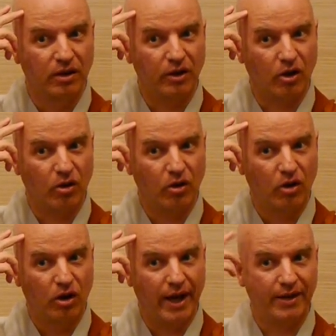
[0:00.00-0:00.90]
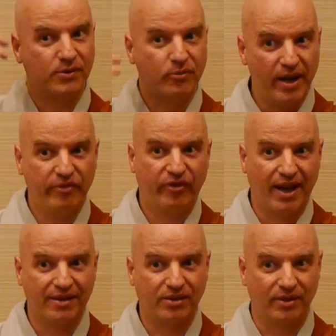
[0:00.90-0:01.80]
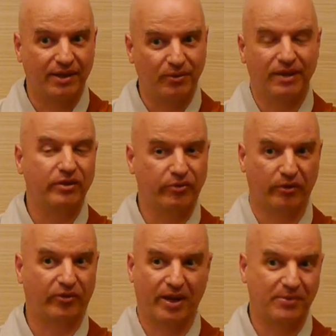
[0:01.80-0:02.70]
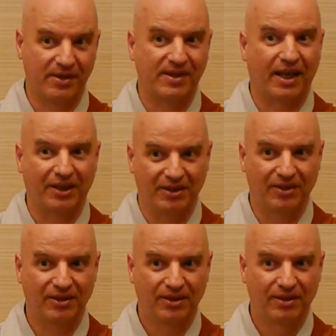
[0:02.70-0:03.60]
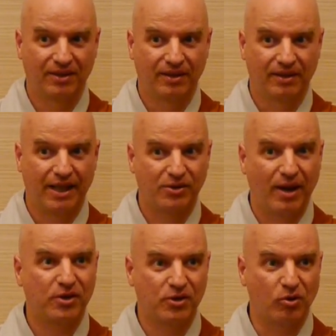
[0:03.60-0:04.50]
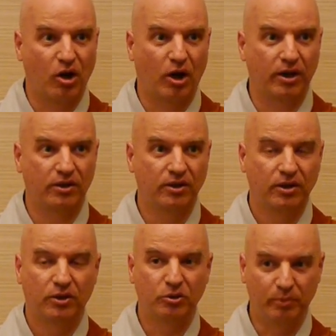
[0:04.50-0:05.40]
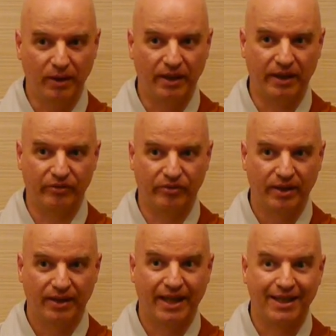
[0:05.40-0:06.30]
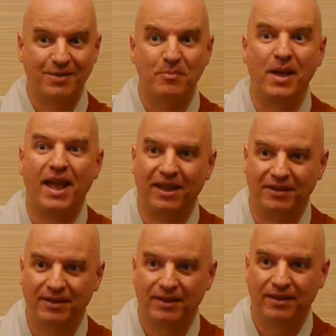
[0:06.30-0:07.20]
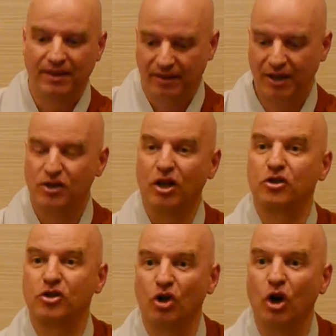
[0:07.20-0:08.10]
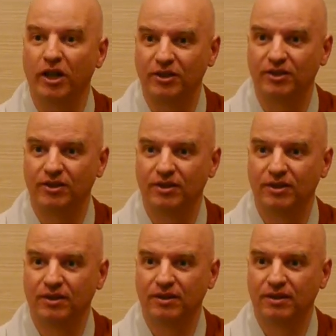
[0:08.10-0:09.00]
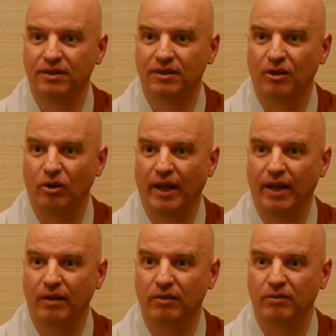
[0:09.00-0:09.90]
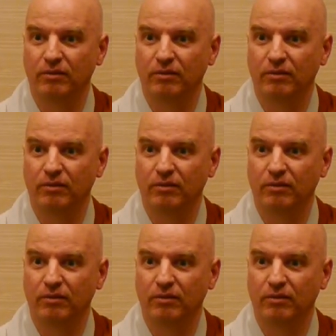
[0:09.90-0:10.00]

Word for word: you know? And it's way faster than 24 frames a second. That's why it's so hard to believe that it's made, that it's not solid, okay?